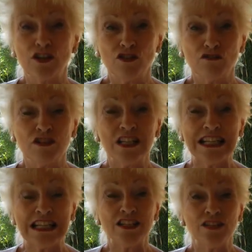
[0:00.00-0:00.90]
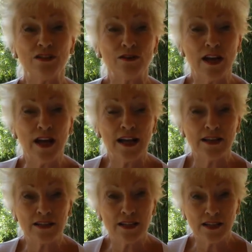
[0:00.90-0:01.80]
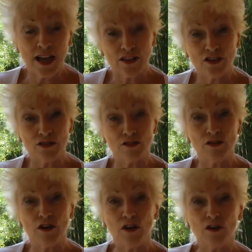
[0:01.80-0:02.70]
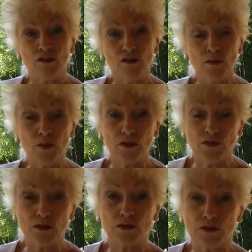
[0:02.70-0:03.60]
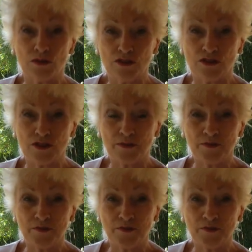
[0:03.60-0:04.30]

to release you and detach you from those cords.